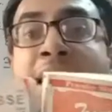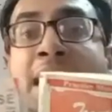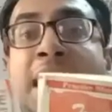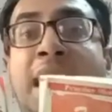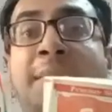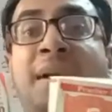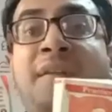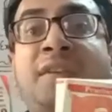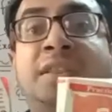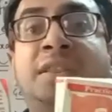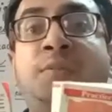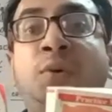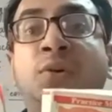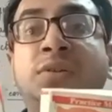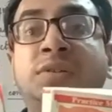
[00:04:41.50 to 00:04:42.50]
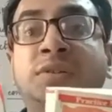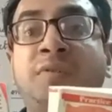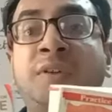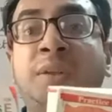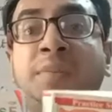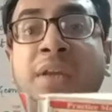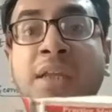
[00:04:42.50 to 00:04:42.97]
I'm having the books
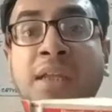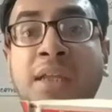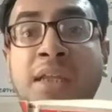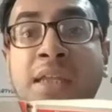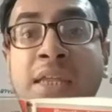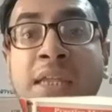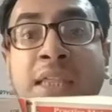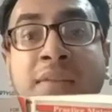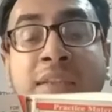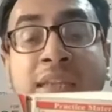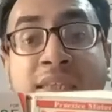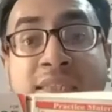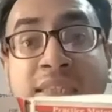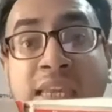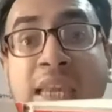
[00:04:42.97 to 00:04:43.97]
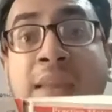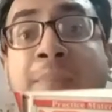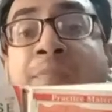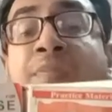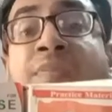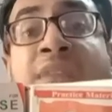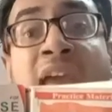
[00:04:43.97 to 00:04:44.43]
with me.
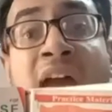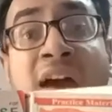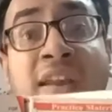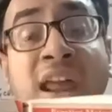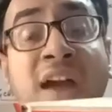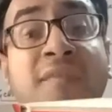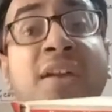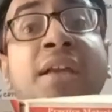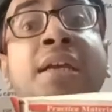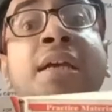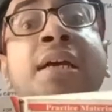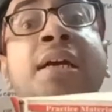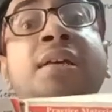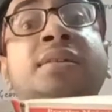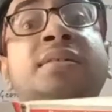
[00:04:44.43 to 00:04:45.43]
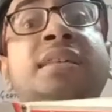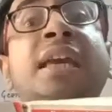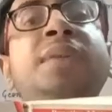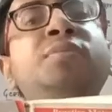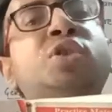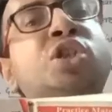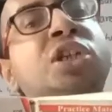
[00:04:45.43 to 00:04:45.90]
They are having
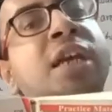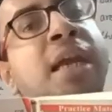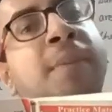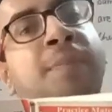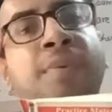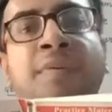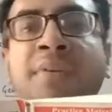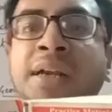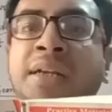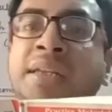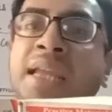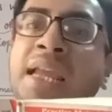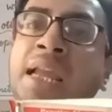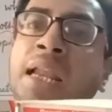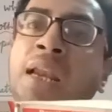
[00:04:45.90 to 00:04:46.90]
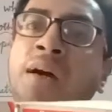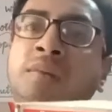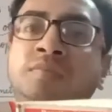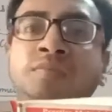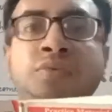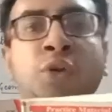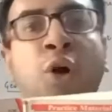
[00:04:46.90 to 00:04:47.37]
same shape, rectangular,
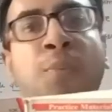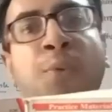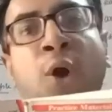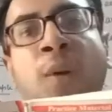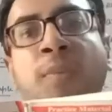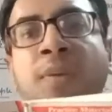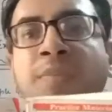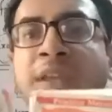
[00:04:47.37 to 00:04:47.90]
no problem.